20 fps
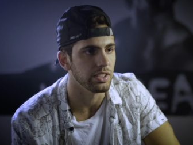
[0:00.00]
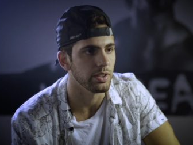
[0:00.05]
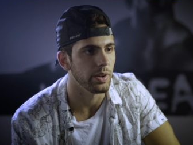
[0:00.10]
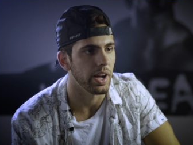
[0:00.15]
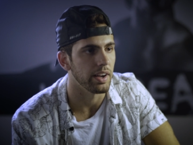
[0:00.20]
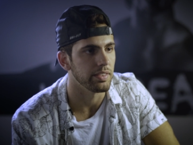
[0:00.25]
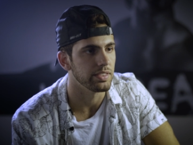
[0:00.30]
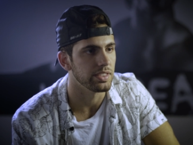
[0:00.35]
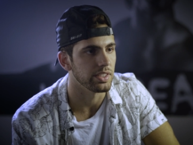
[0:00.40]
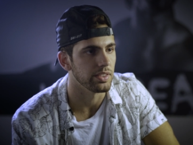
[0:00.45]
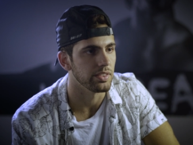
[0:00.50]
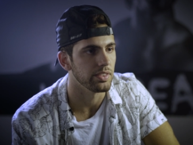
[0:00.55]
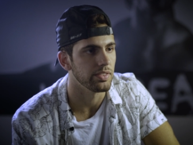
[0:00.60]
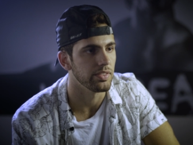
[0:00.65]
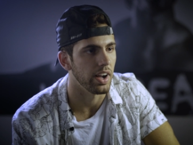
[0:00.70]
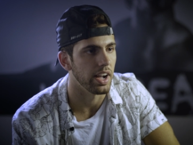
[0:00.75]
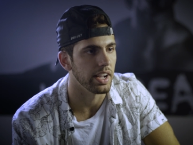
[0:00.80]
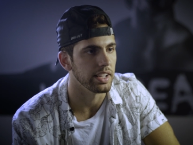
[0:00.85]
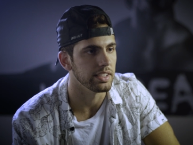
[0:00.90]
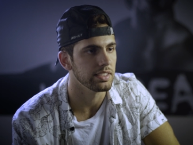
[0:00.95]
you have to
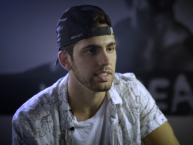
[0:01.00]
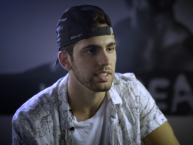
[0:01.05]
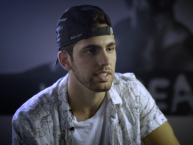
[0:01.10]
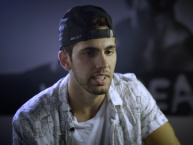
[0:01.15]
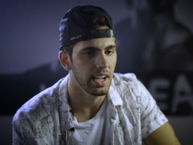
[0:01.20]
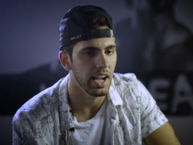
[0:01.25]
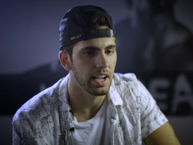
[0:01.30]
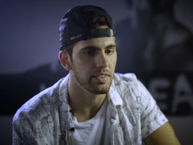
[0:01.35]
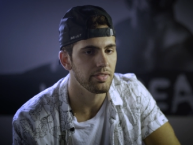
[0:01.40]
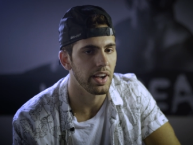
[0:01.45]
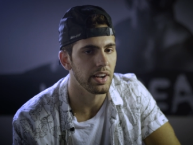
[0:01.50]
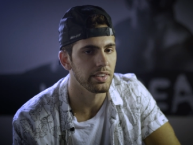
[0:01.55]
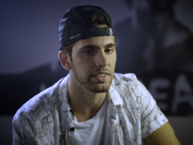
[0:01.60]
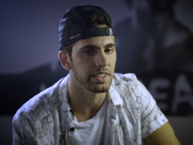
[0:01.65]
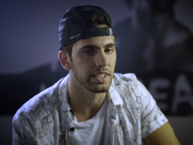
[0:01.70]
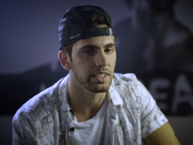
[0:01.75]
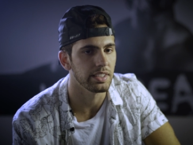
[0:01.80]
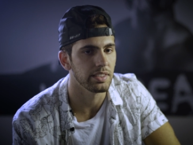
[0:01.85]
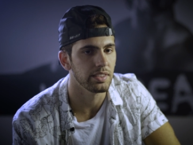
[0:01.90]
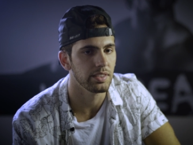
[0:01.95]
find. I
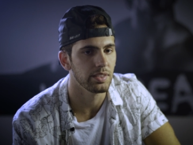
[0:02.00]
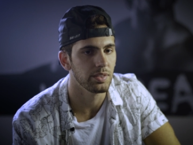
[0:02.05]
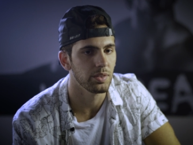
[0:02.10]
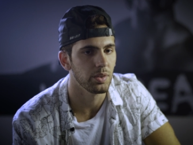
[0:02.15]
found it